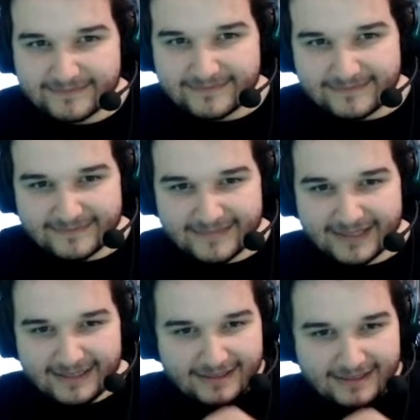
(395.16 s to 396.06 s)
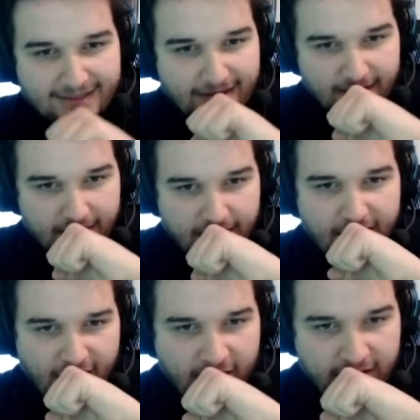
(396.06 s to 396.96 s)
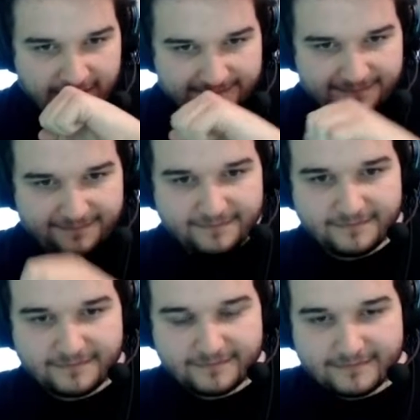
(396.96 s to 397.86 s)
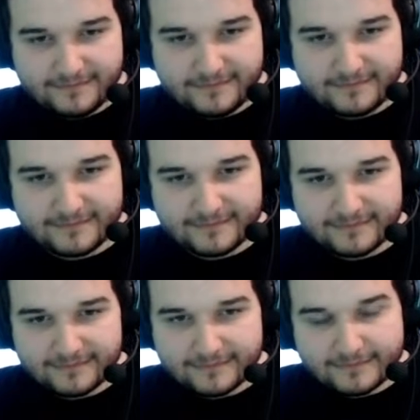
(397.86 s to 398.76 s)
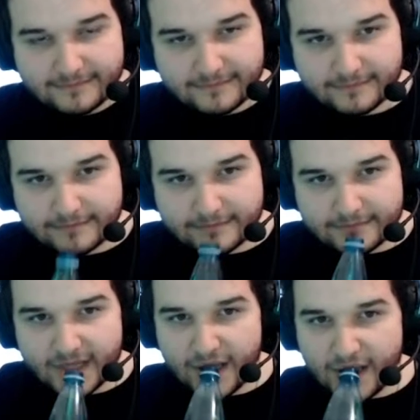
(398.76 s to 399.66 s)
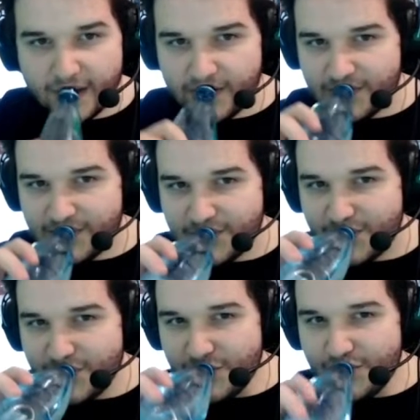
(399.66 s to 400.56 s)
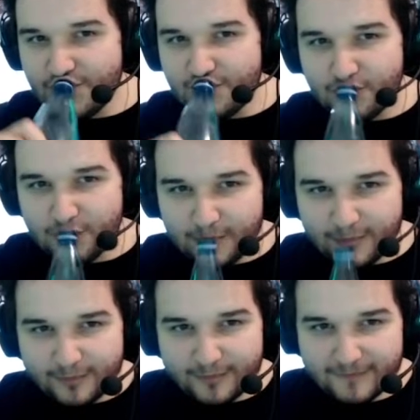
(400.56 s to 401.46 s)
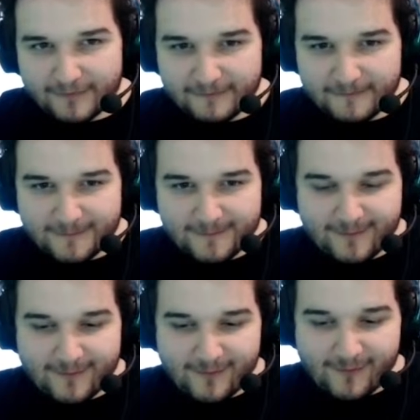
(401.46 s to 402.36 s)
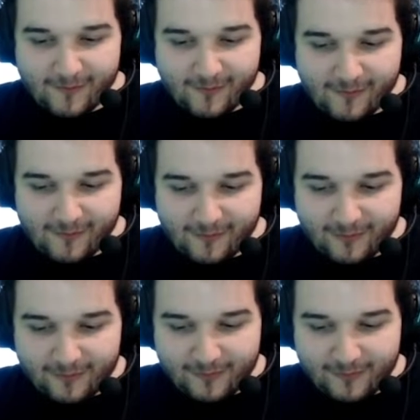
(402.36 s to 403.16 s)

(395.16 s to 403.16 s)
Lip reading: (not speaking)